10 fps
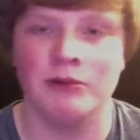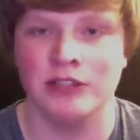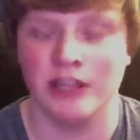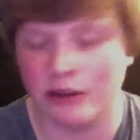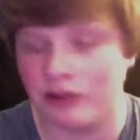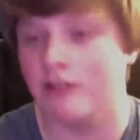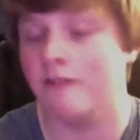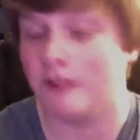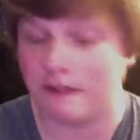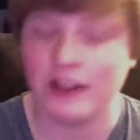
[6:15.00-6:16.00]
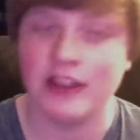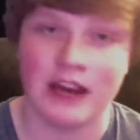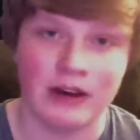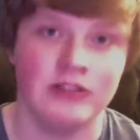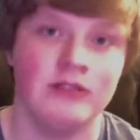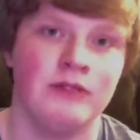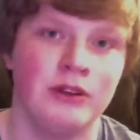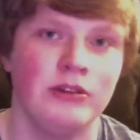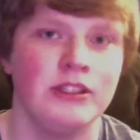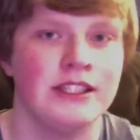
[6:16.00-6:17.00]
and eight hundred fifty thousand
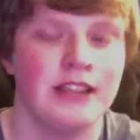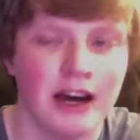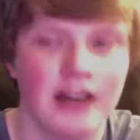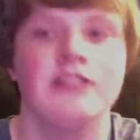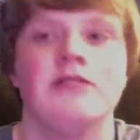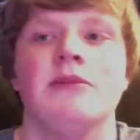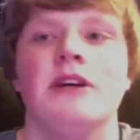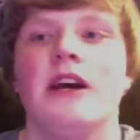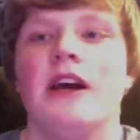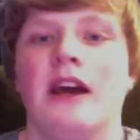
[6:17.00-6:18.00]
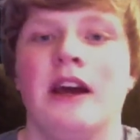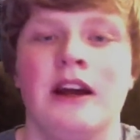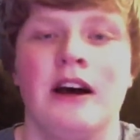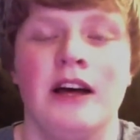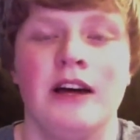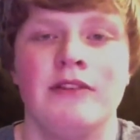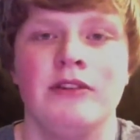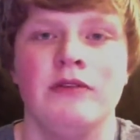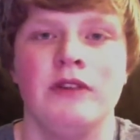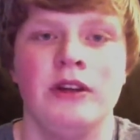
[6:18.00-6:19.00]
views. That's awesome. And I'll have
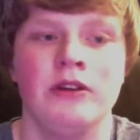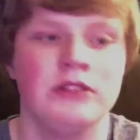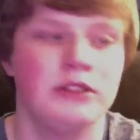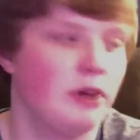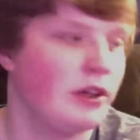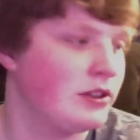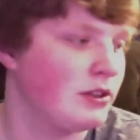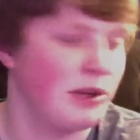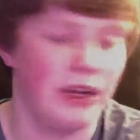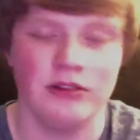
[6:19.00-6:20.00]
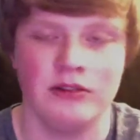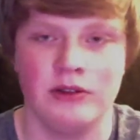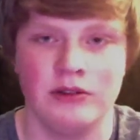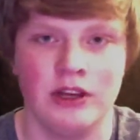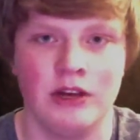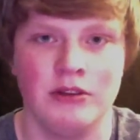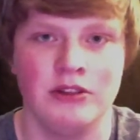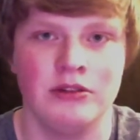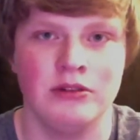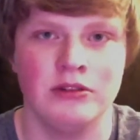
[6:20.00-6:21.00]
new videos as well as some case reviews coming
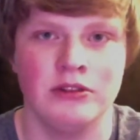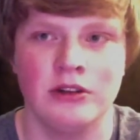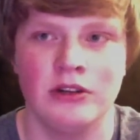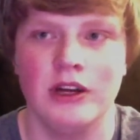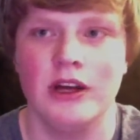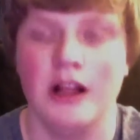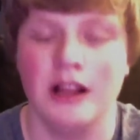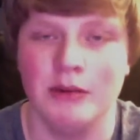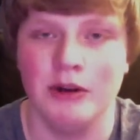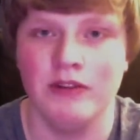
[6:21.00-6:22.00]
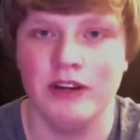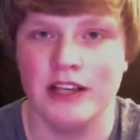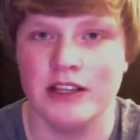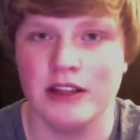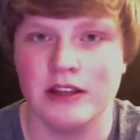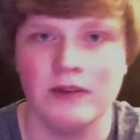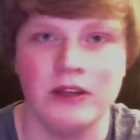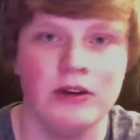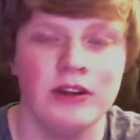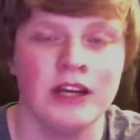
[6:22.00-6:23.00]
soon. So let me know if you guys like this
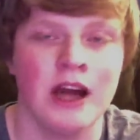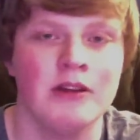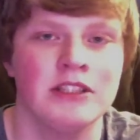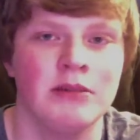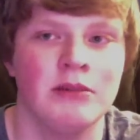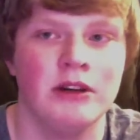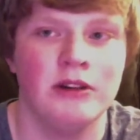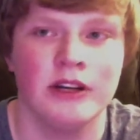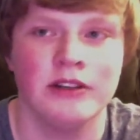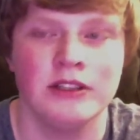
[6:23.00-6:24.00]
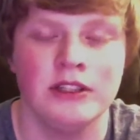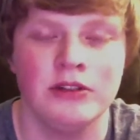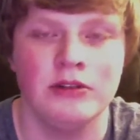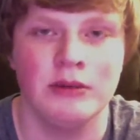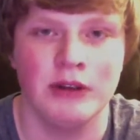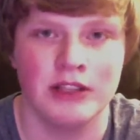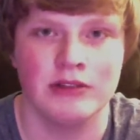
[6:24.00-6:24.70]
video in the comments down below, and I'll see you in the next